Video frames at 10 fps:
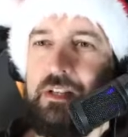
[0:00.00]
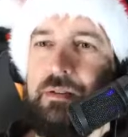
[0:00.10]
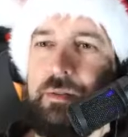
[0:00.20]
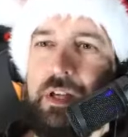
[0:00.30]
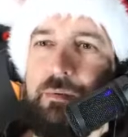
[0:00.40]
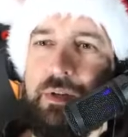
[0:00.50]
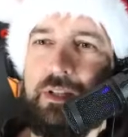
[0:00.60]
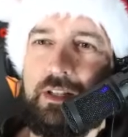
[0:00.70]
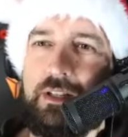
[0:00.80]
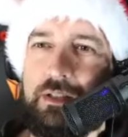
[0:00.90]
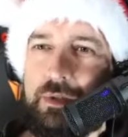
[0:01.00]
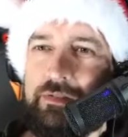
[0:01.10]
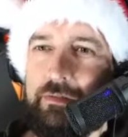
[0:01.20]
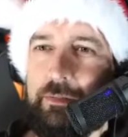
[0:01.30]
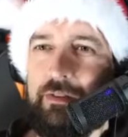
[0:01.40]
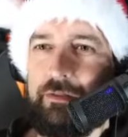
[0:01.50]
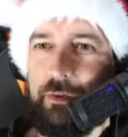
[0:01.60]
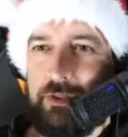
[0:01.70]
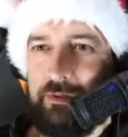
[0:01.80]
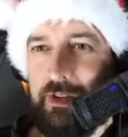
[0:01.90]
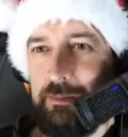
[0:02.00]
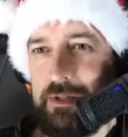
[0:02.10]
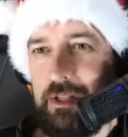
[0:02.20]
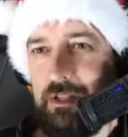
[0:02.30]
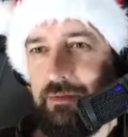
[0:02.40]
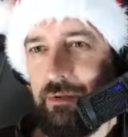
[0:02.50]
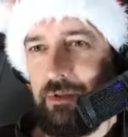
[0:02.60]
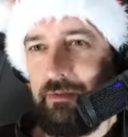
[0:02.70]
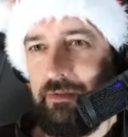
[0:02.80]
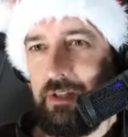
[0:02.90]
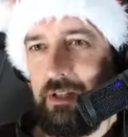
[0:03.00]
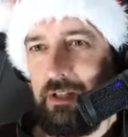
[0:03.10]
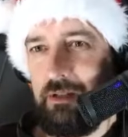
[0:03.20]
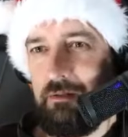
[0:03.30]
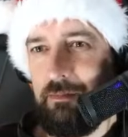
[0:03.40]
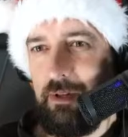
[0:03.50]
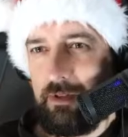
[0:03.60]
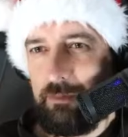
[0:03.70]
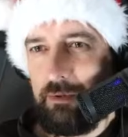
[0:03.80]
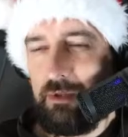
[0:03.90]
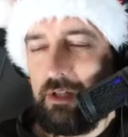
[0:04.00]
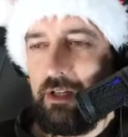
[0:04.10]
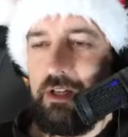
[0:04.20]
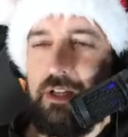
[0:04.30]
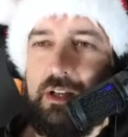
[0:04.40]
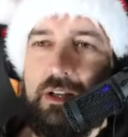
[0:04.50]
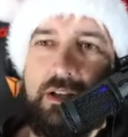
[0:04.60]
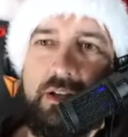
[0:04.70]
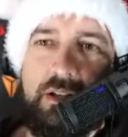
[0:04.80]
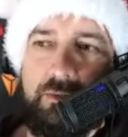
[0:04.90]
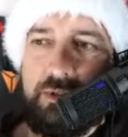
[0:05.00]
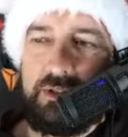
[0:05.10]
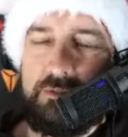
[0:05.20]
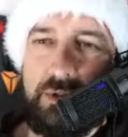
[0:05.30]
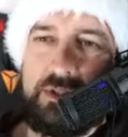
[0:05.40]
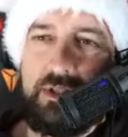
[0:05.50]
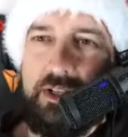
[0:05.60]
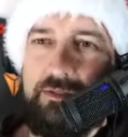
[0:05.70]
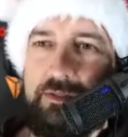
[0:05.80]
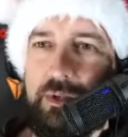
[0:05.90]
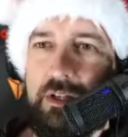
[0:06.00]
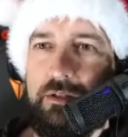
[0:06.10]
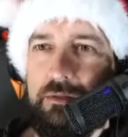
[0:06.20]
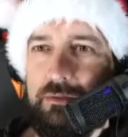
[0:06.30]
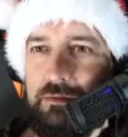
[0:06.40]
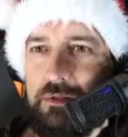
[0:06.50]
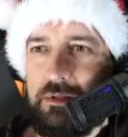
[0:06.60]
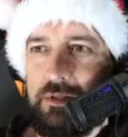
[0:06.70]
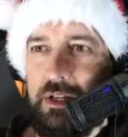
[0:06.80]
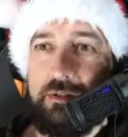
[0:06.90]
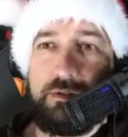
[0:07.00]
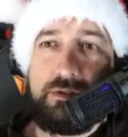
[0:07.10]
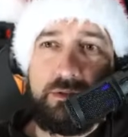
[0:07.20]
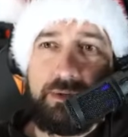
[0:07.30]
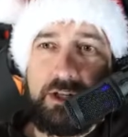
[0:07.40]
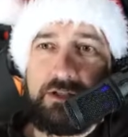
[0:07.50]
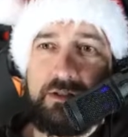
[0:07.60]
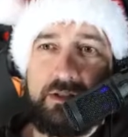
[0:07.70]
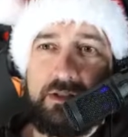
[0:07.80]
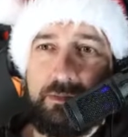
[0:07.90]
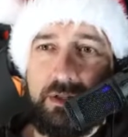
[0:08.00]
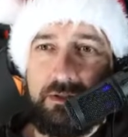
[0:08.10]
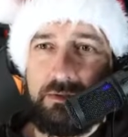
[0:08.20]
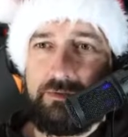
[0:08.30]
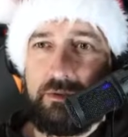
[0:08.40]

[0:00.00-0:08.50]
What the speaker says: Okay, we allocated 25% for the buffer pool. What's left we can use, and also operational system can use for